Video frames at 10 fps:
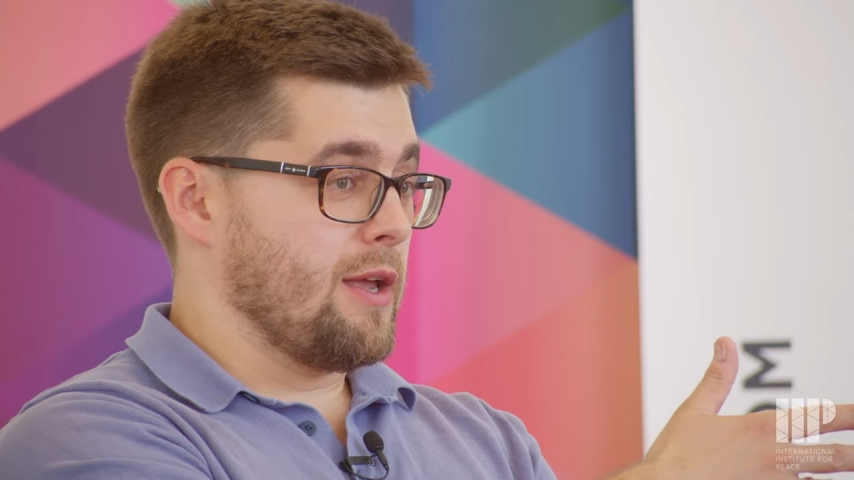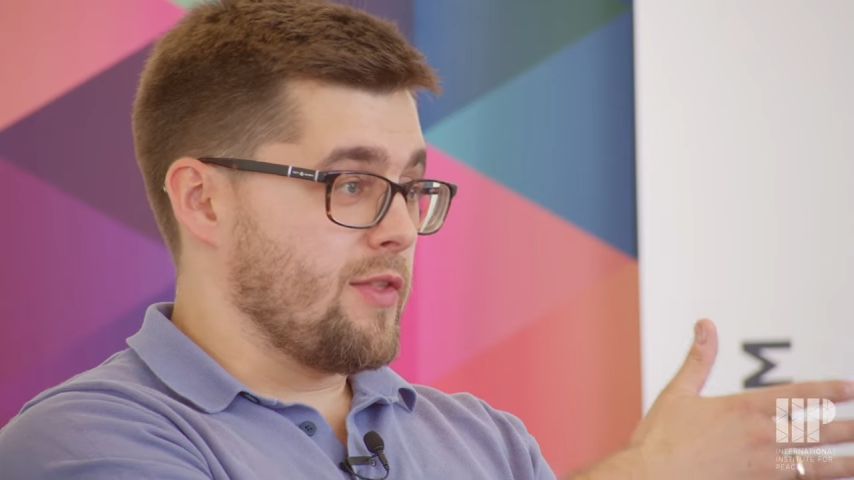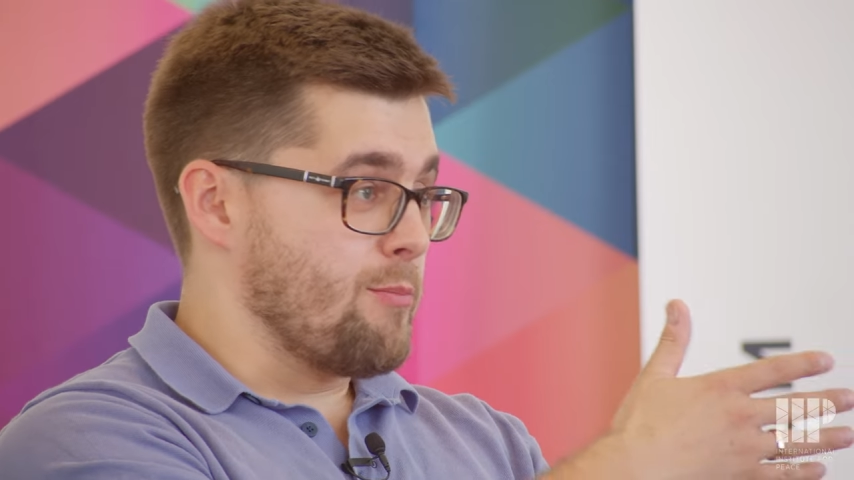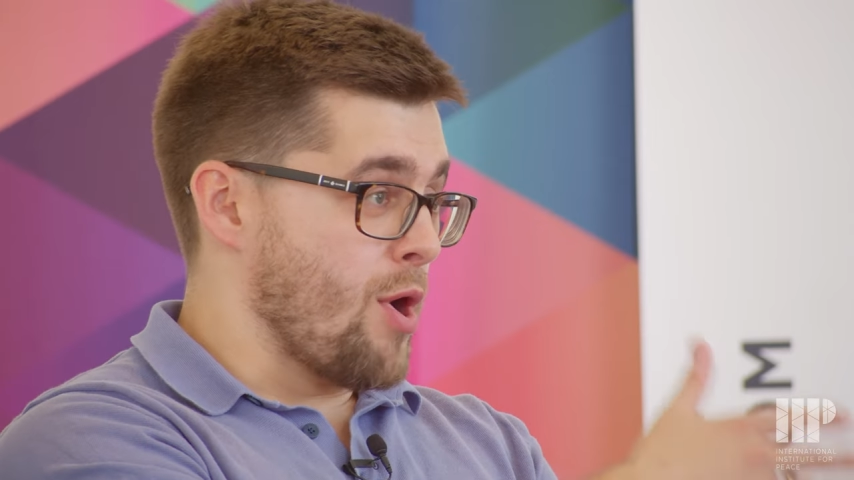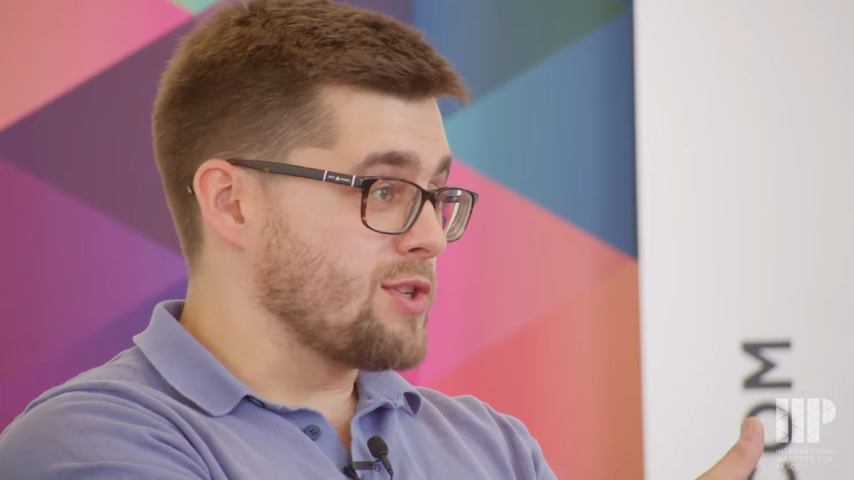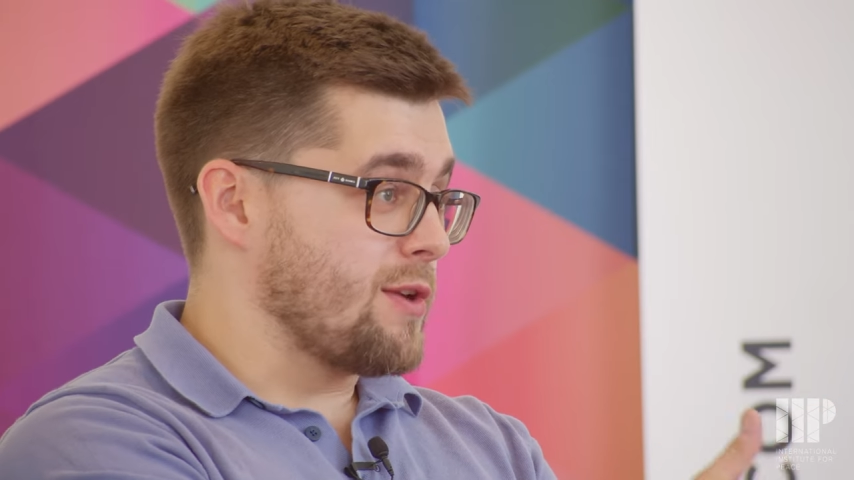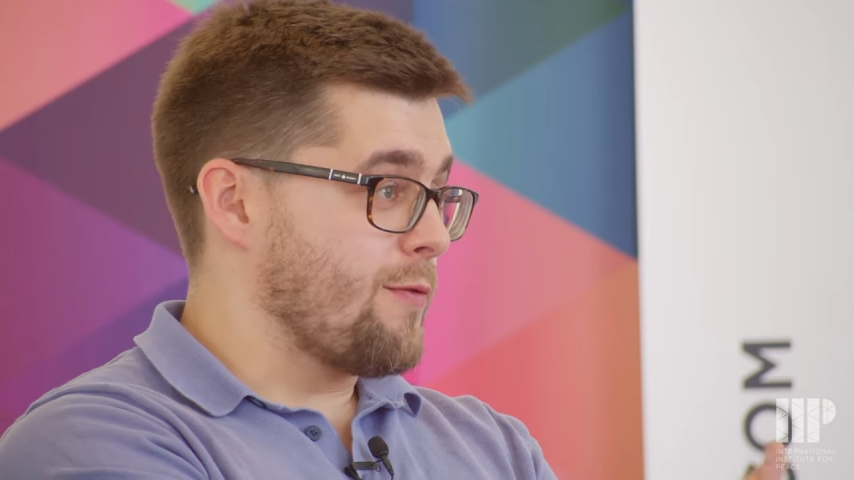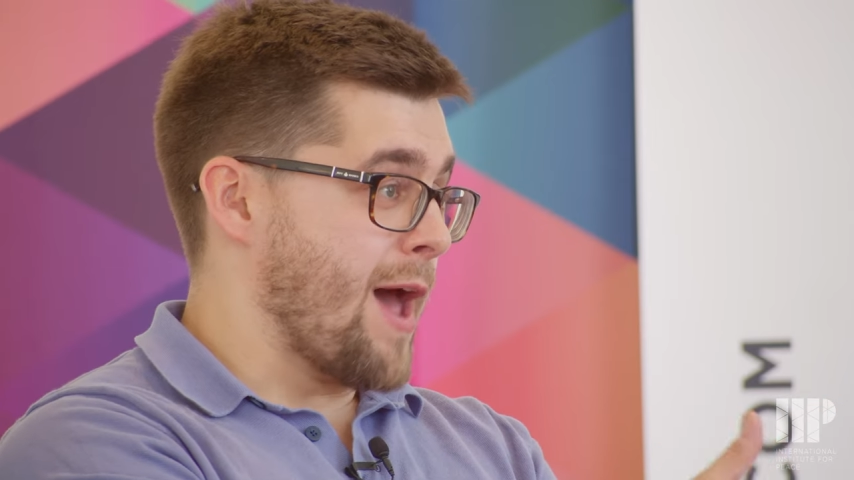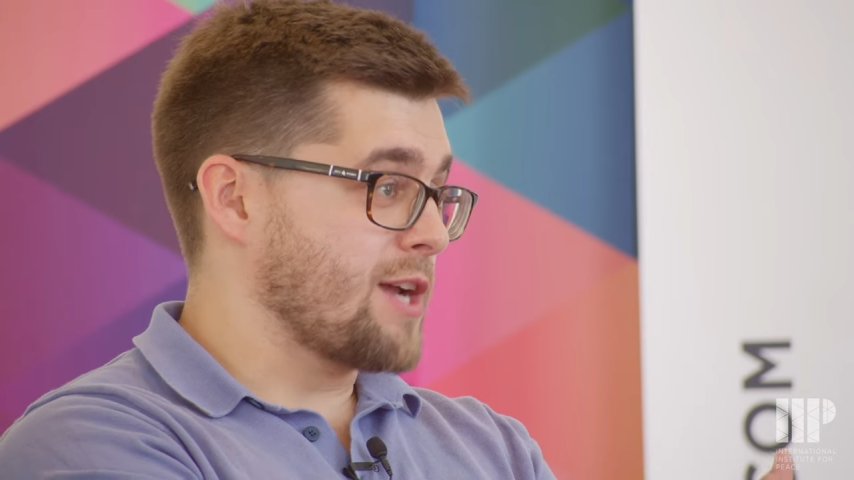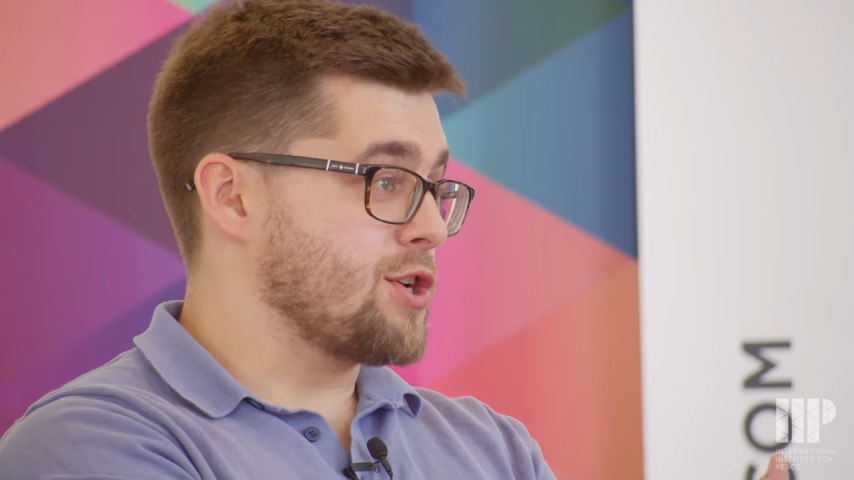the positive
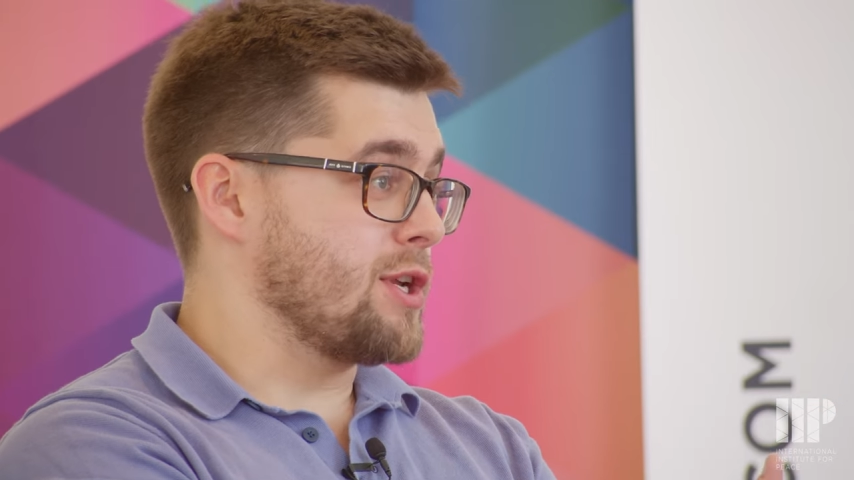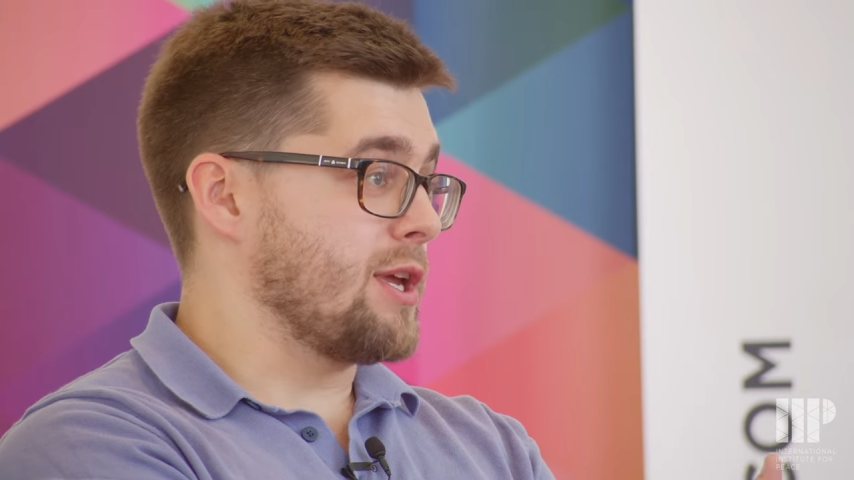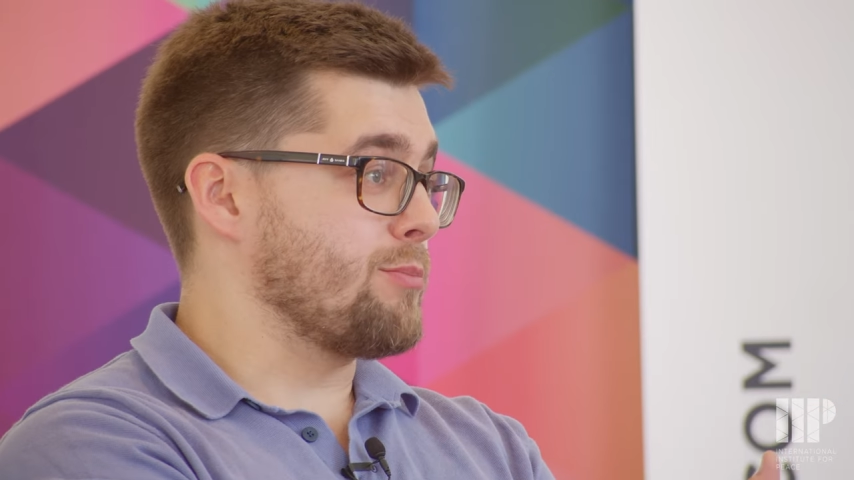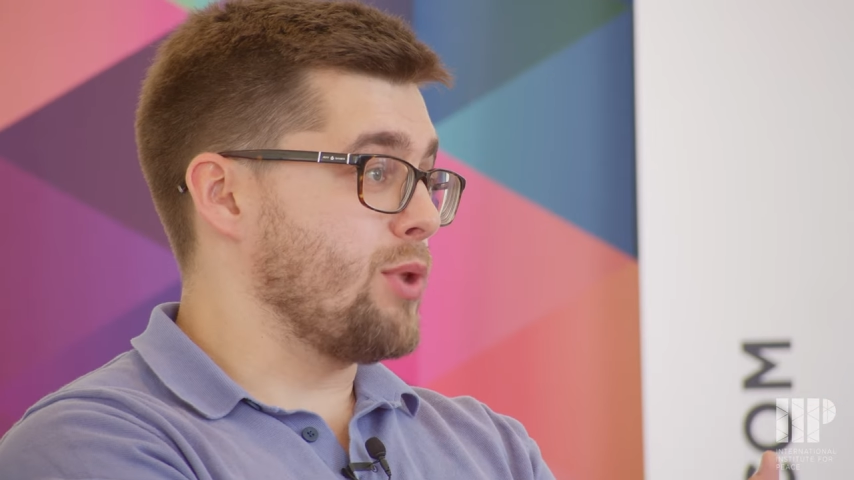factor it can